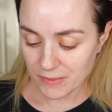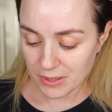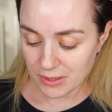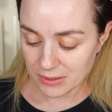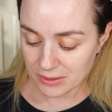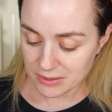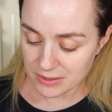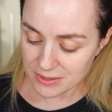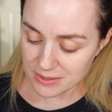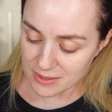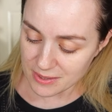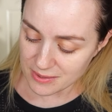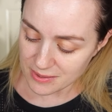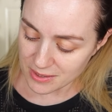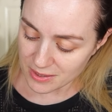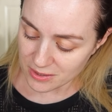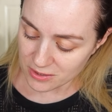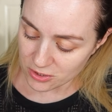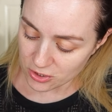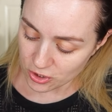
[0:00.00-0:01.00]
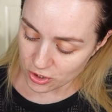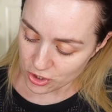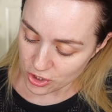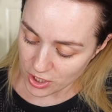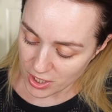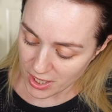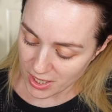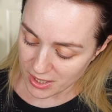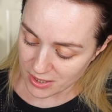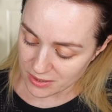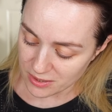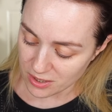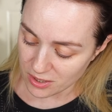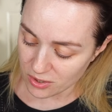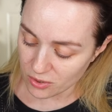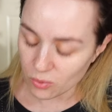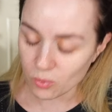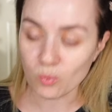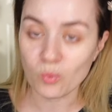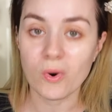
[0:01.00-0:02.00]
And this is in the shade
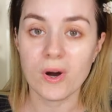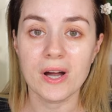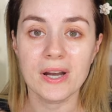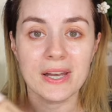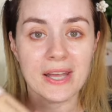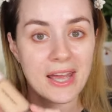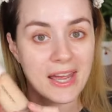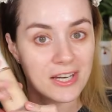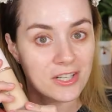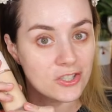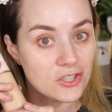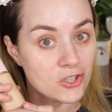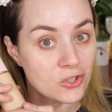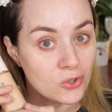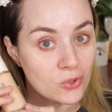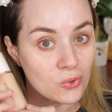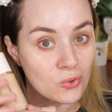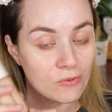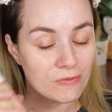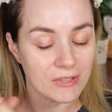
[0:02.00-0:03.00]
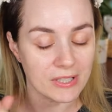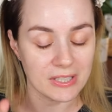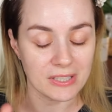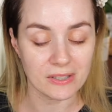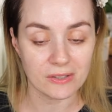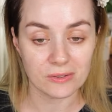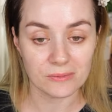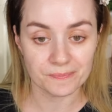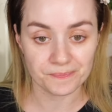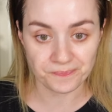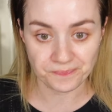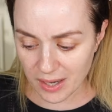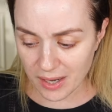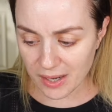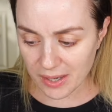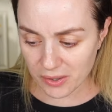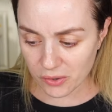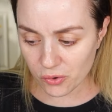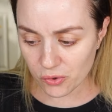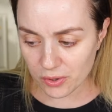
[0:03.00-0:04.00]
1 and 2 Vanilla.
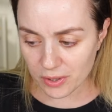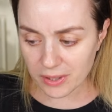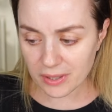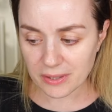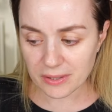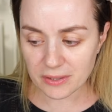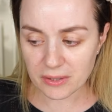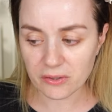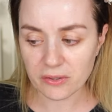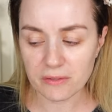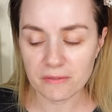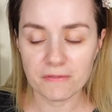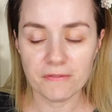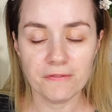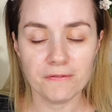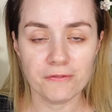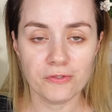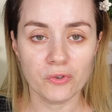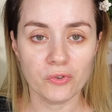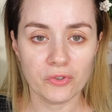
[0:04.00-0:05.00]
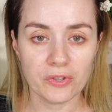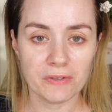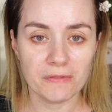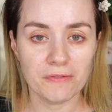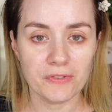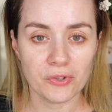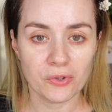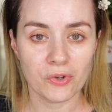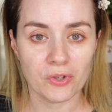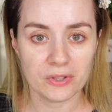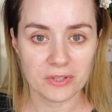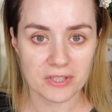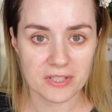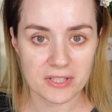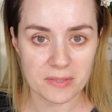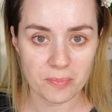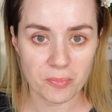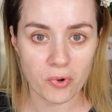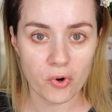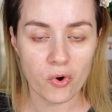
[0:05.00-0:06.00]
I already did a re full review on
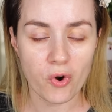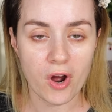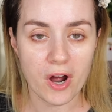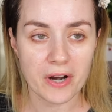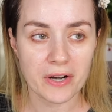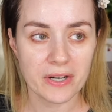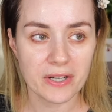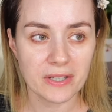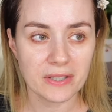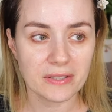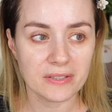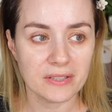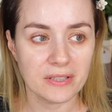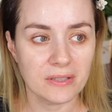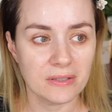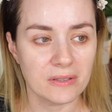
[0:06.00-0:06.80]
this product